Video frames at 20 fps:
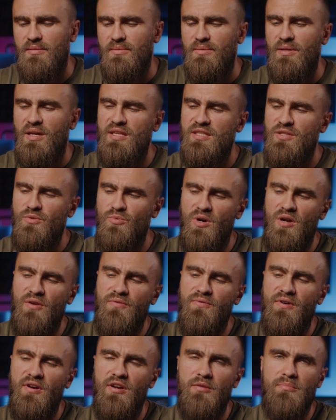has a
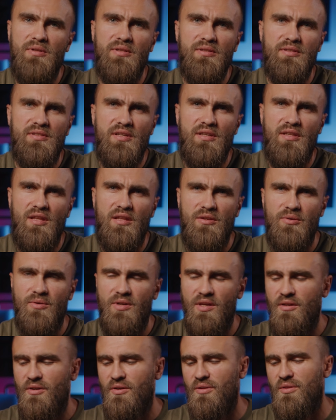Wi-Fi built in, and you
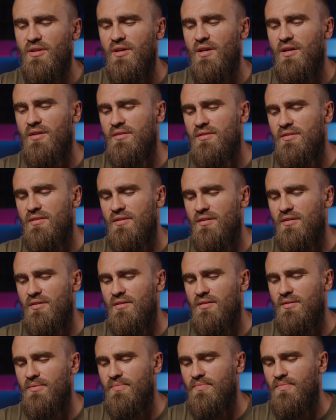can connect
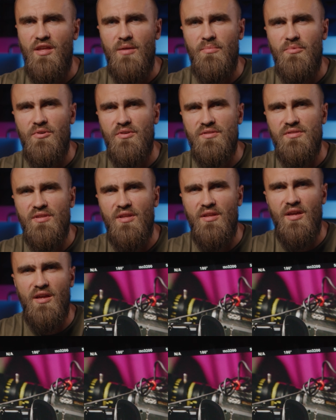cameras that